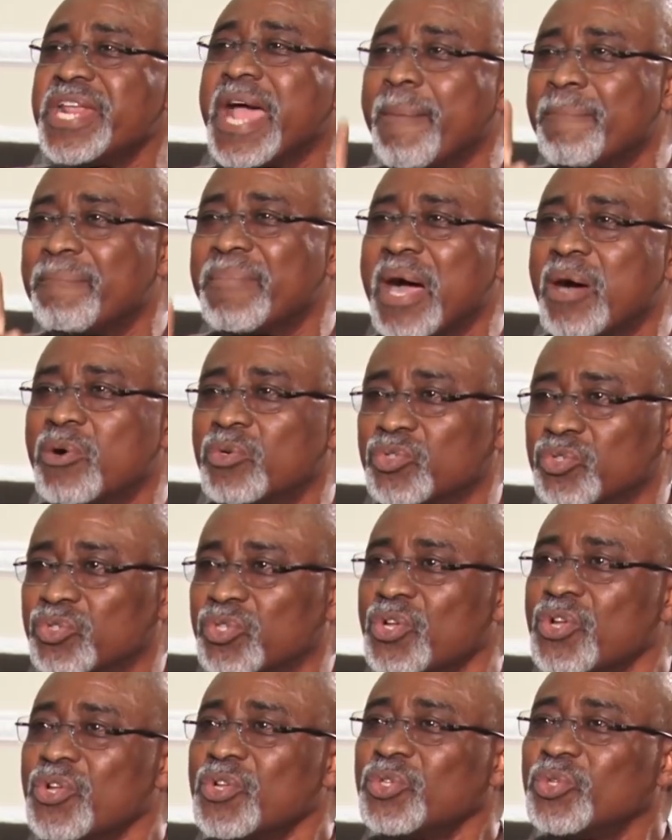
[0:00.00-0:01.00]
their mouth
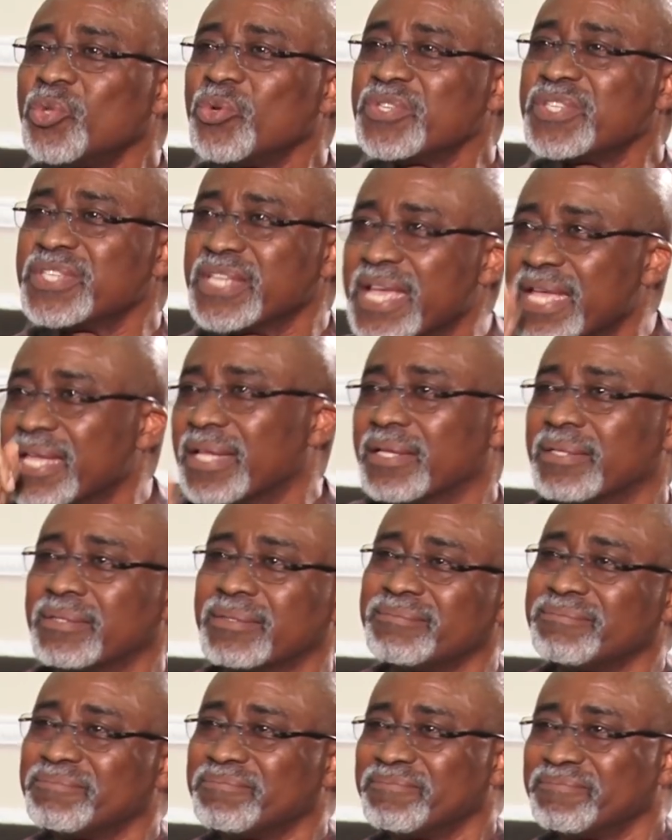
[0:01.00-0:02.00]
to say
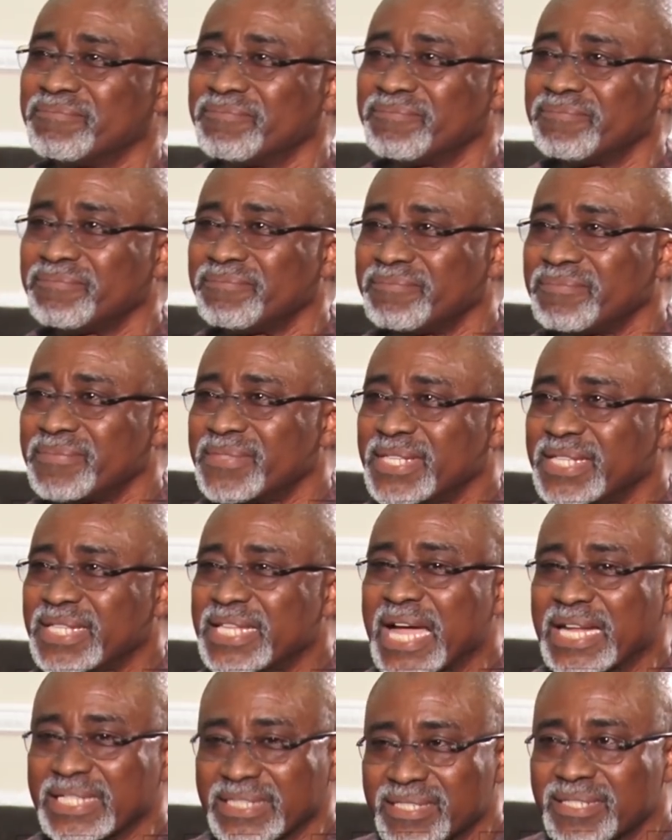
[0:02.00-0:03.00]

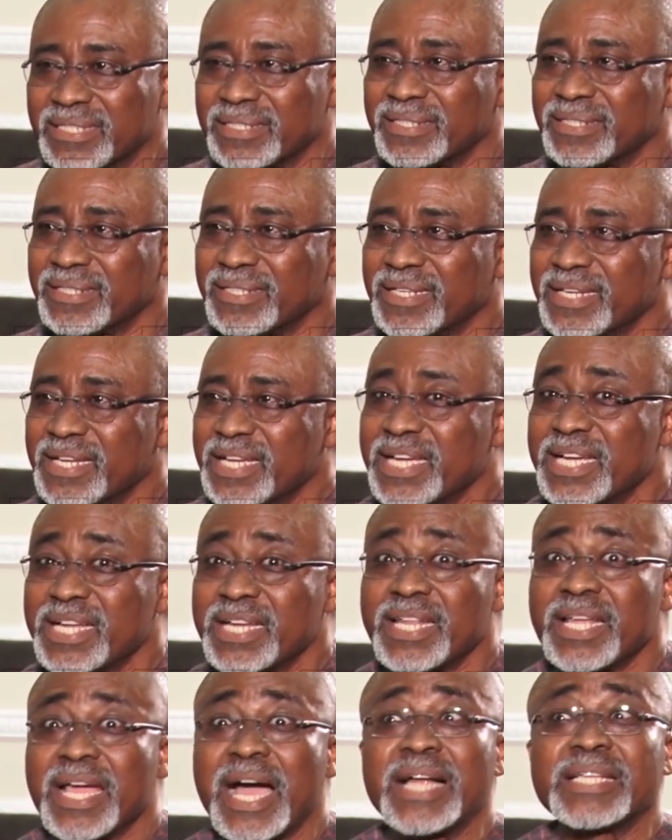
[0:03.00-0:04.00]
that
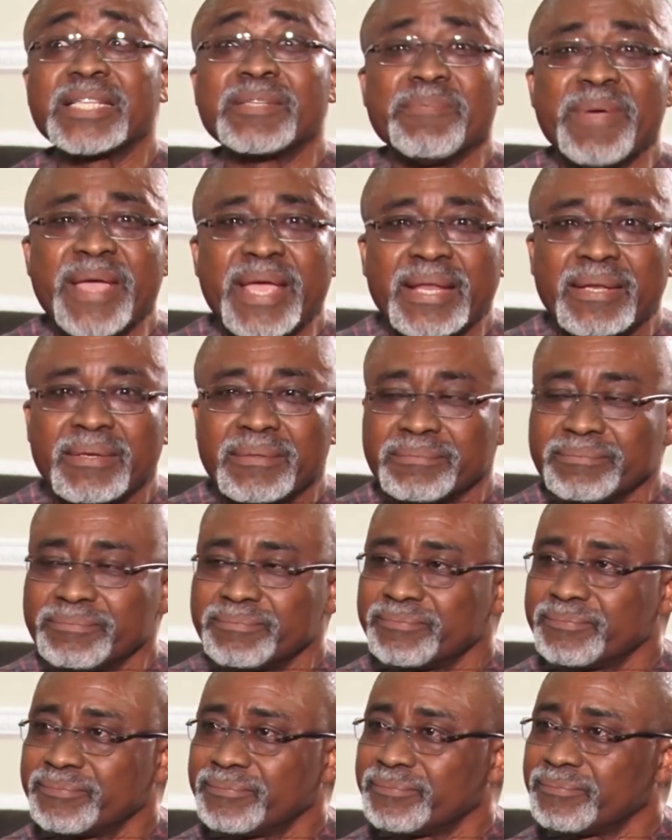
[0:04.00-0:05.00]
the herdsmen
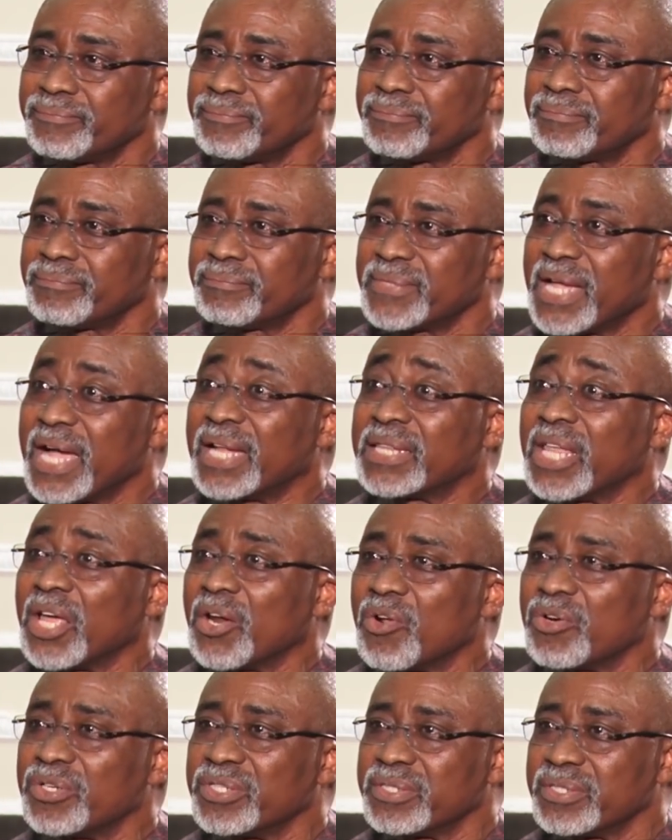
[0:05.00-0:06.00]
are
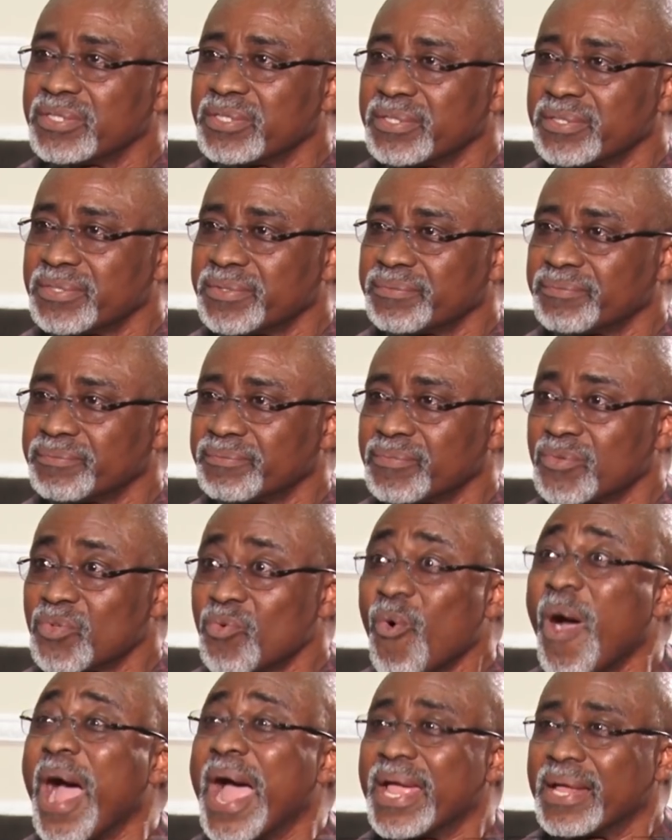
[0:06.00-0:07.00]
terrorists?
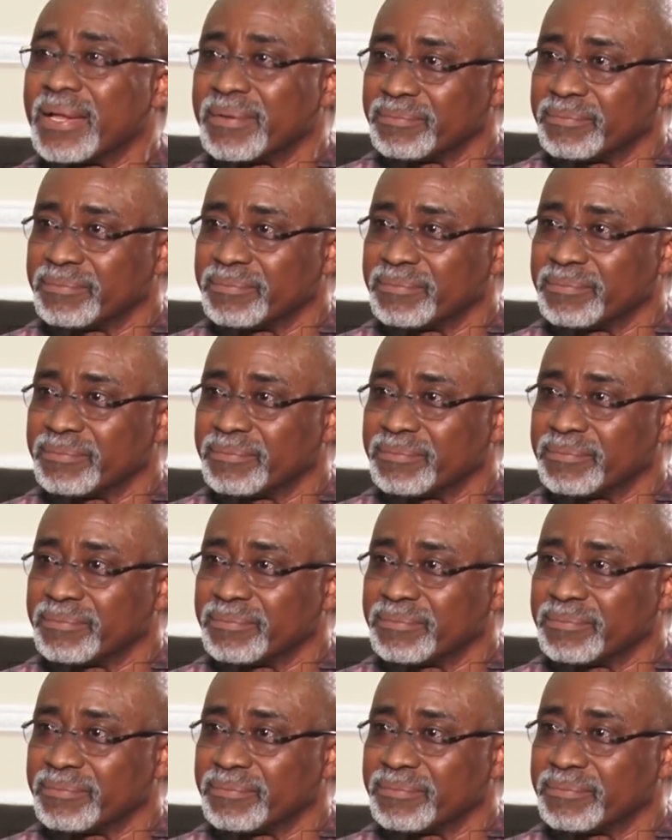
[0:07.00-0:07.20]
Why?